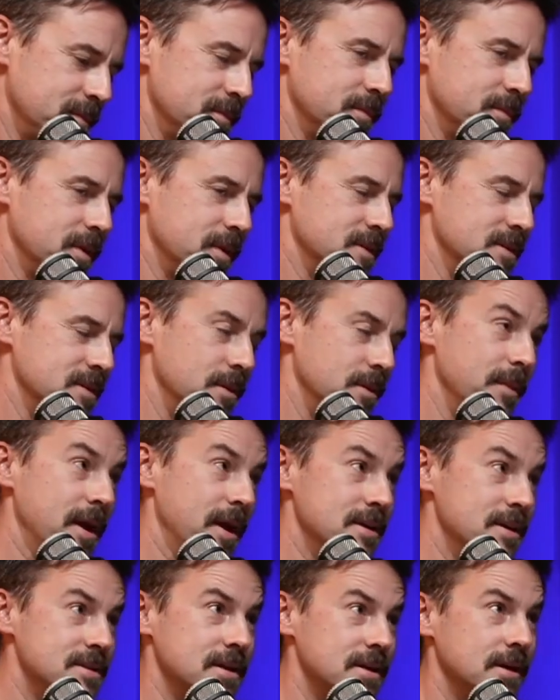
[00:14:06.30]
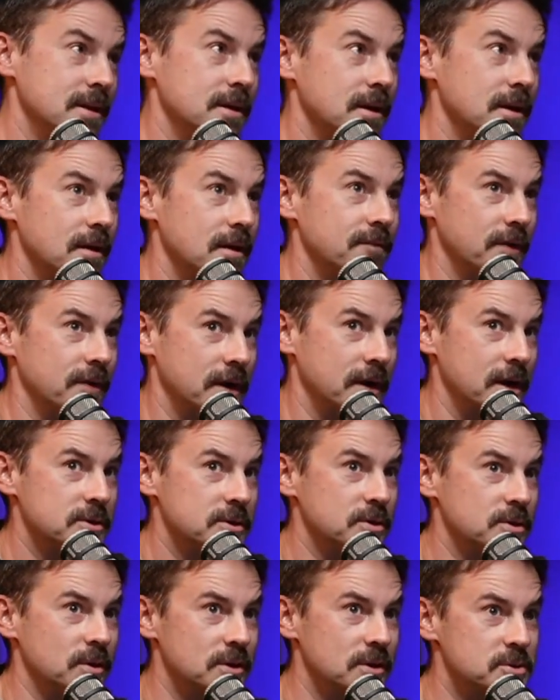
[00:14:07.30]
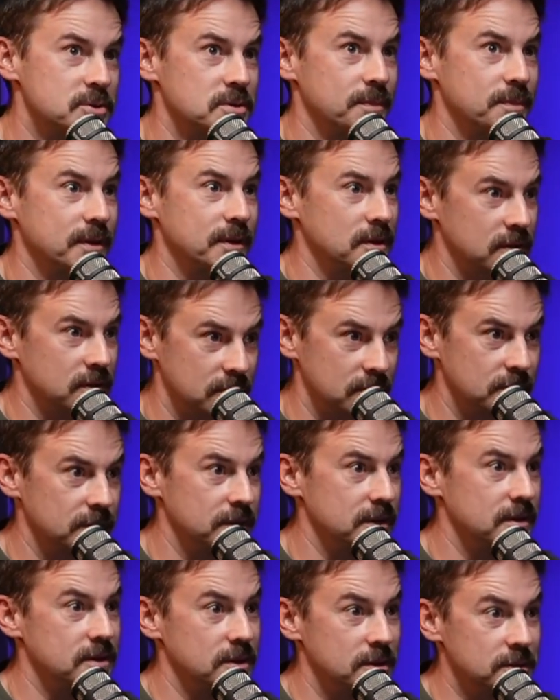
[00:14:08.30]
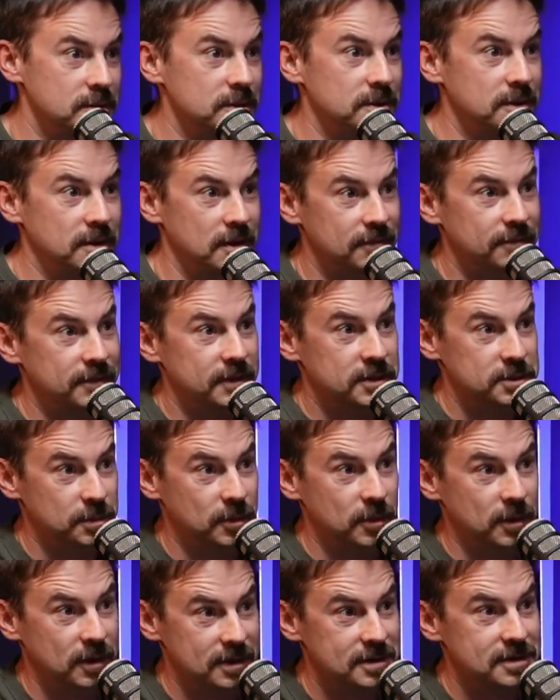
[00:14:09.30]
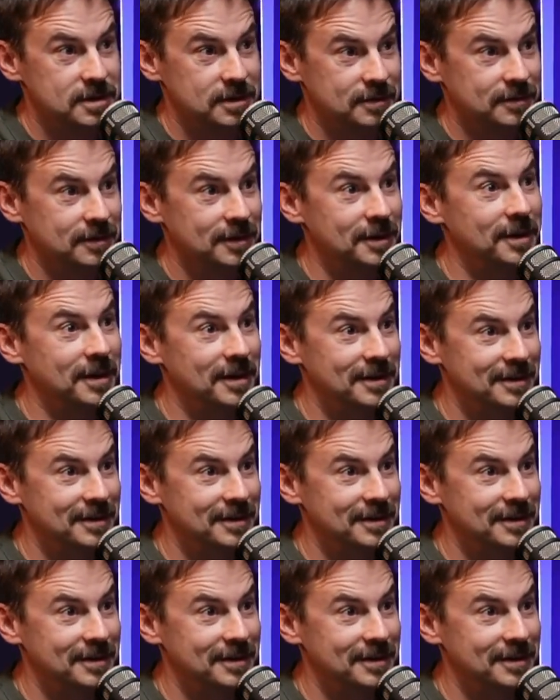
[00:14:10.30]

It's an amazing financial instrument, the 30-year fixed mortgage. Go ahead.